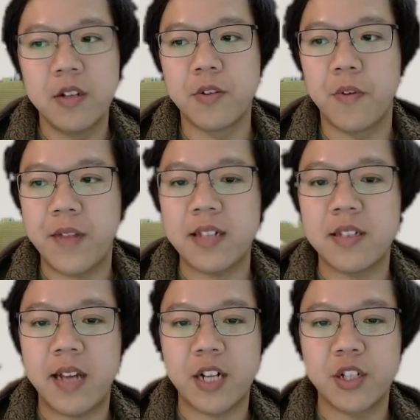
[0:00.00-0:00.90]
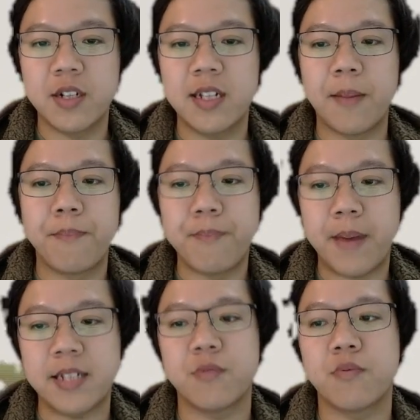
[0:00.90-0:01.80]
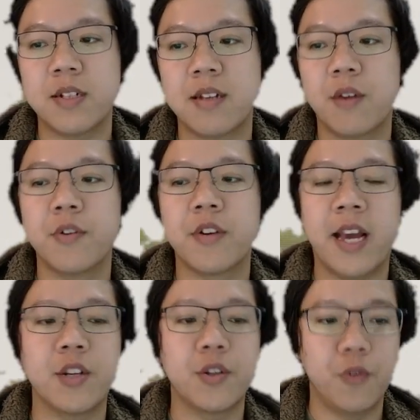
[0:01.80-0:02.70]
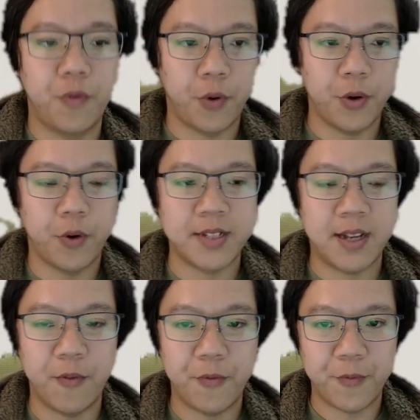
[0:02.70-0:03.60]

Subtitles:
So that's actually the best result you can do for yourself.